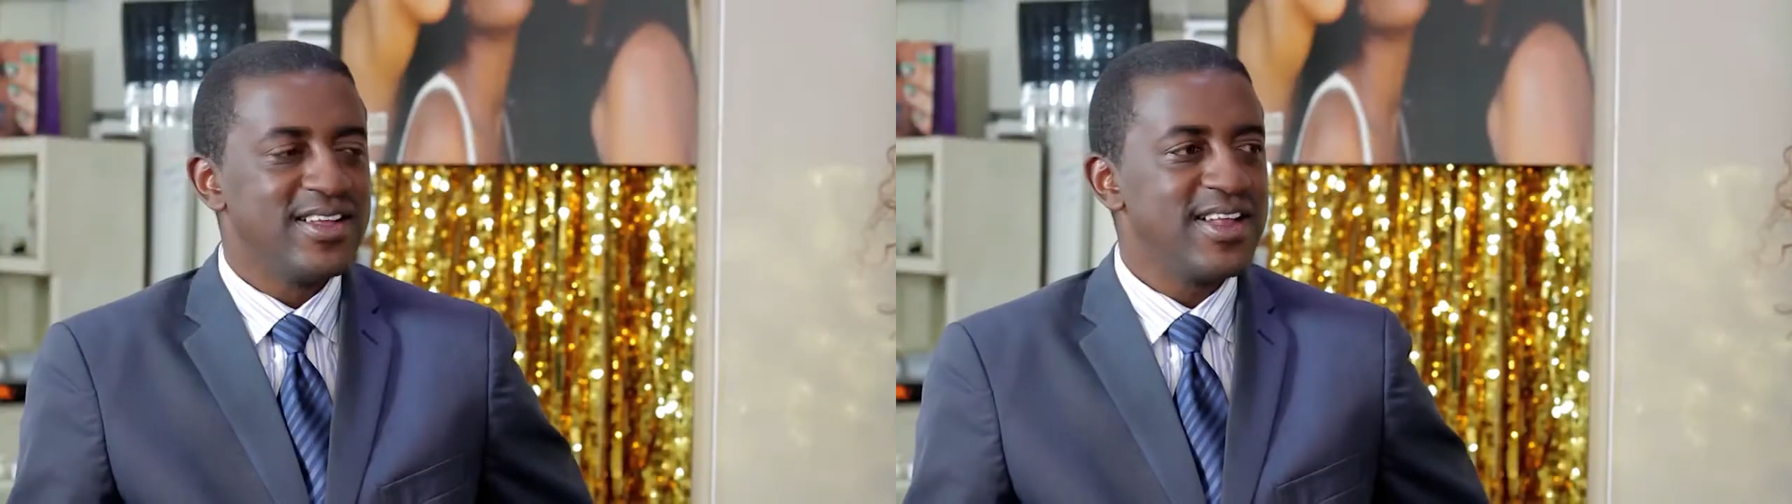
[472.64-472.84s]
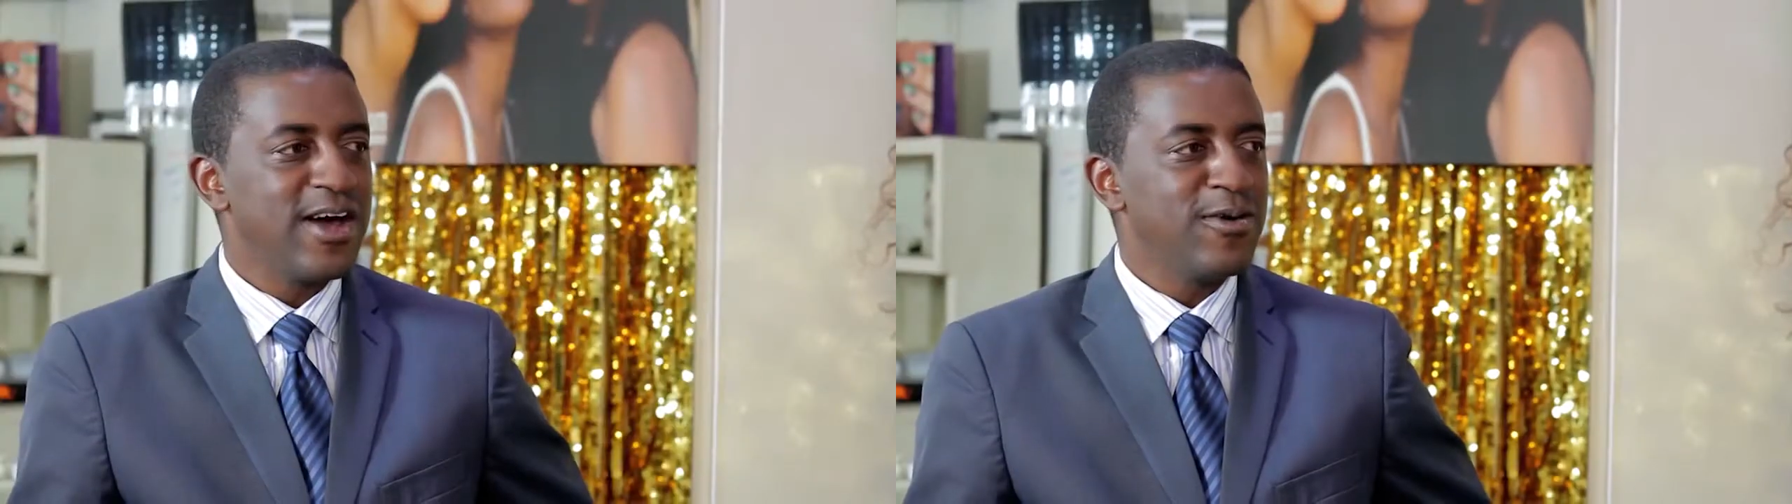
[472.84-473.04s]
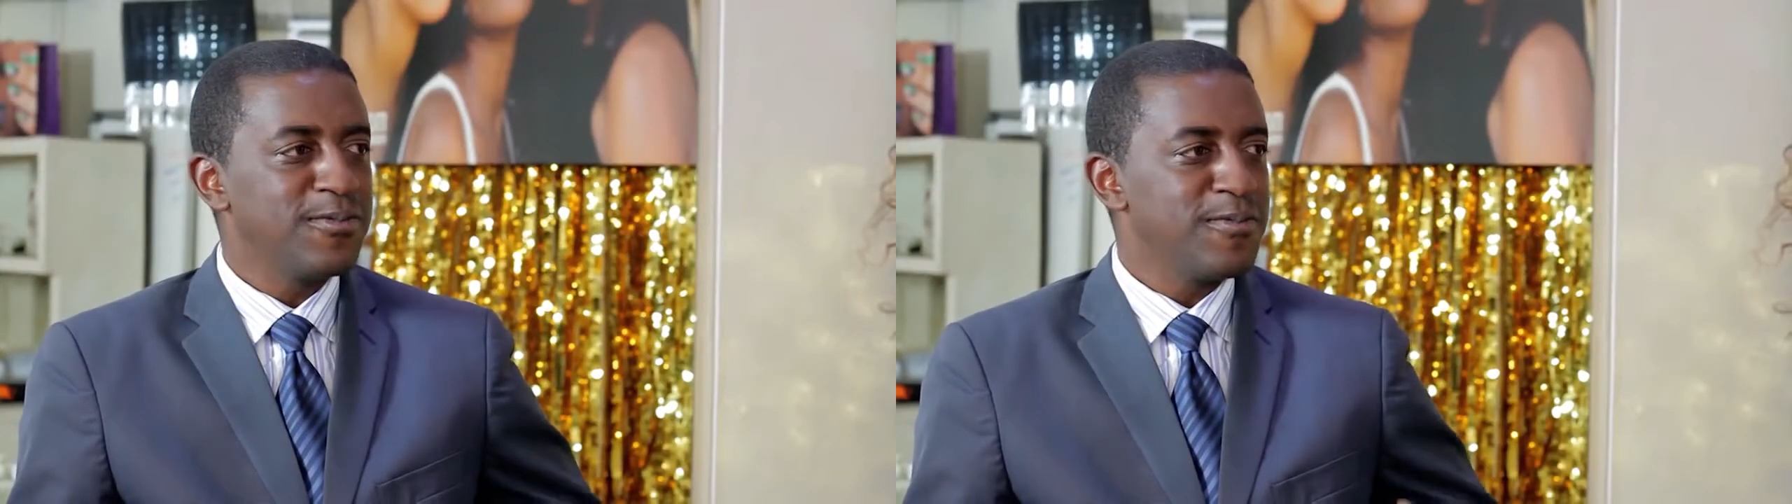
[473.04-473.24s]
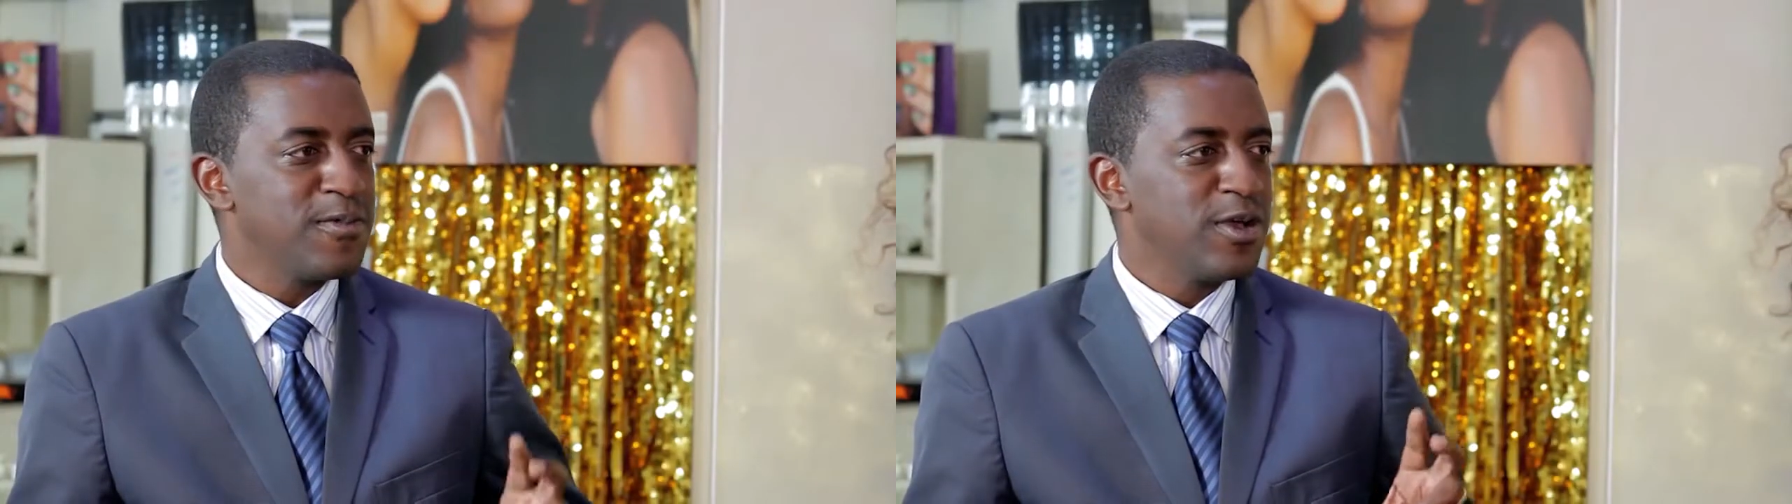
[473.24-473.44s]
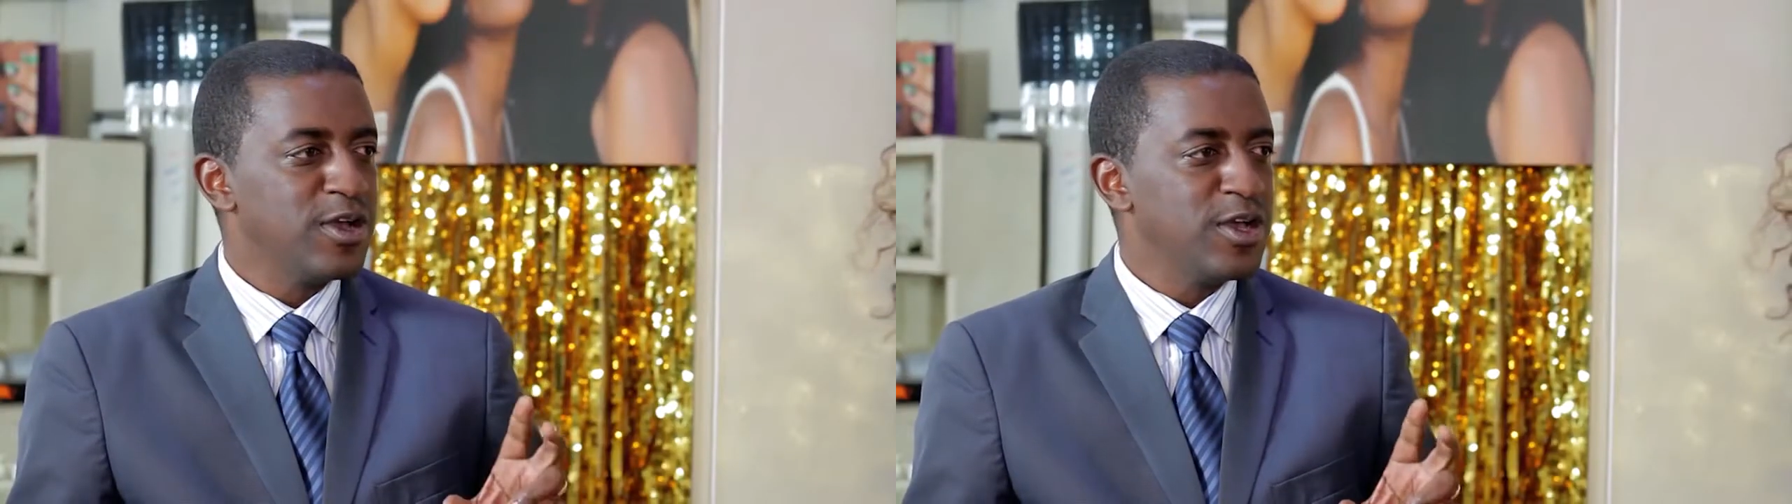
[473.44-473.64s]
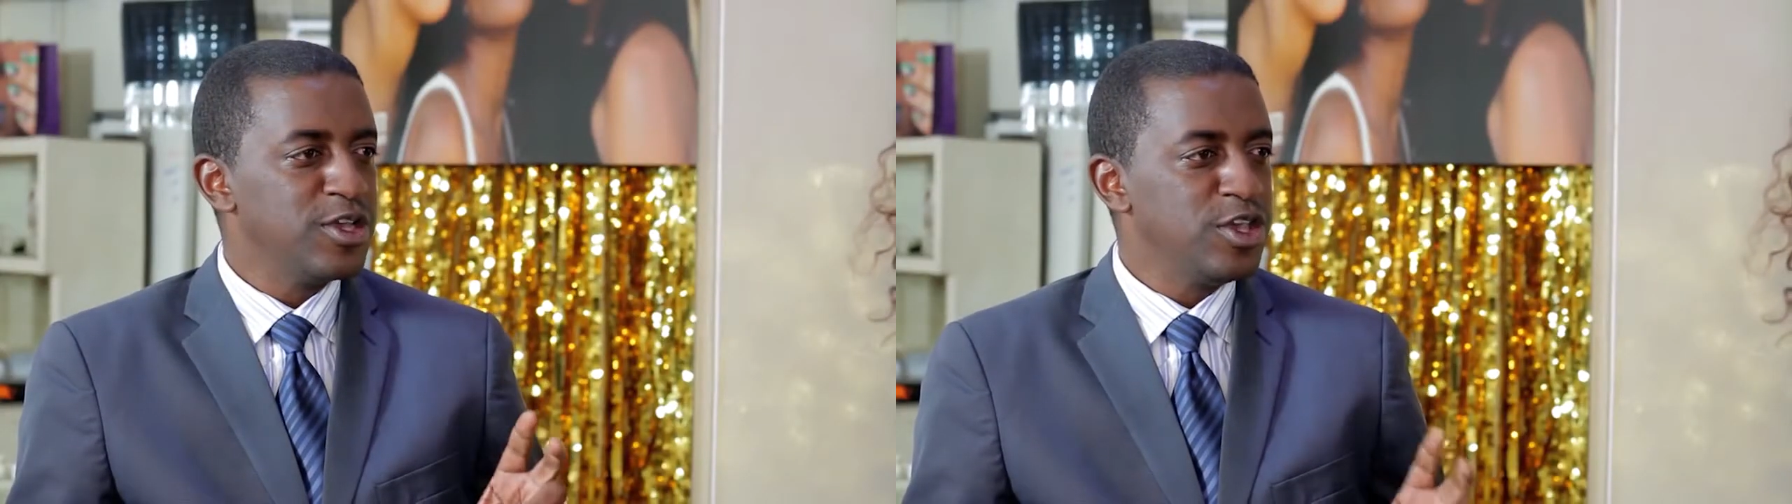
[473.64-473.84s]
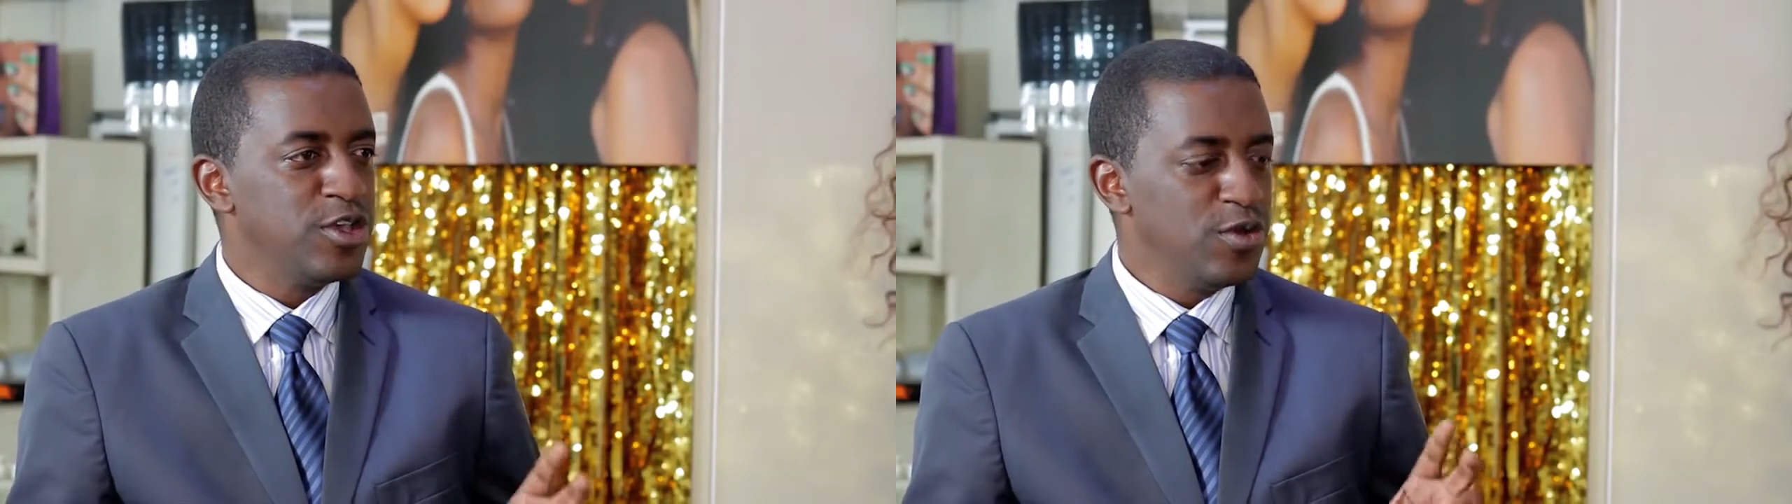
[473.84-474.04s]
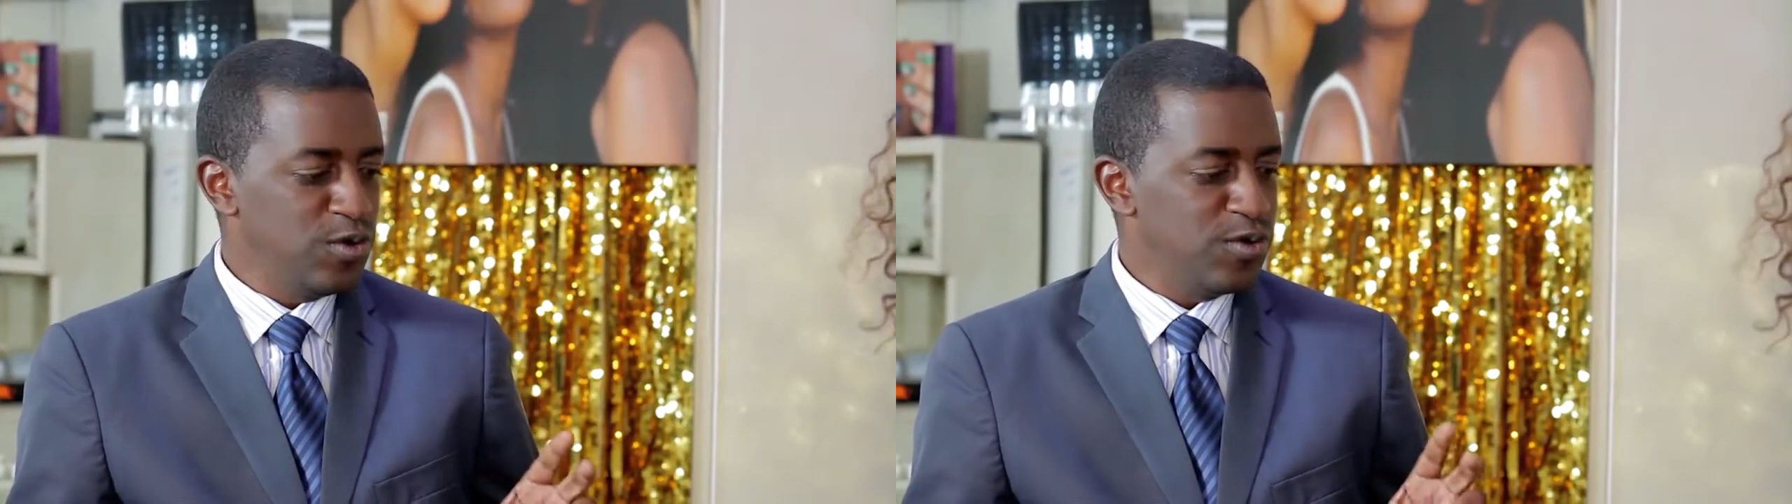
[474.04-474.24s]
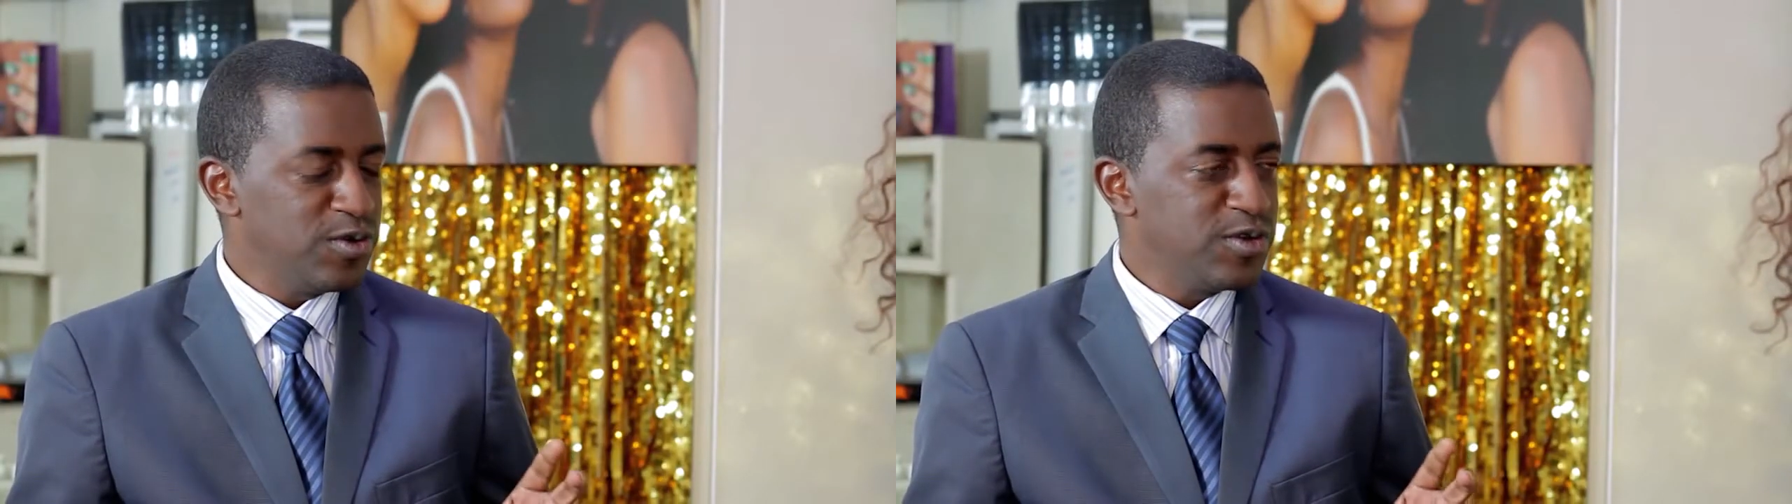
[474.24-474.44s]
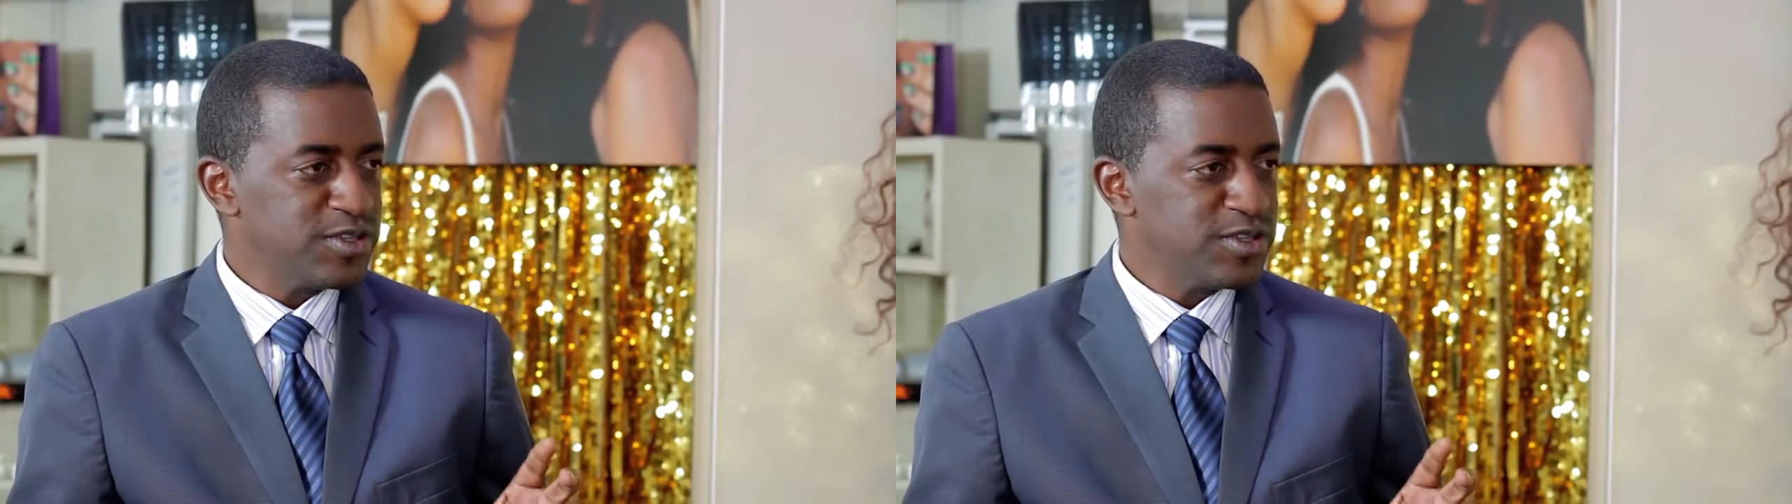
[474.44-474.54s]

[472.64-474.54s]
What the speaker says: Now, you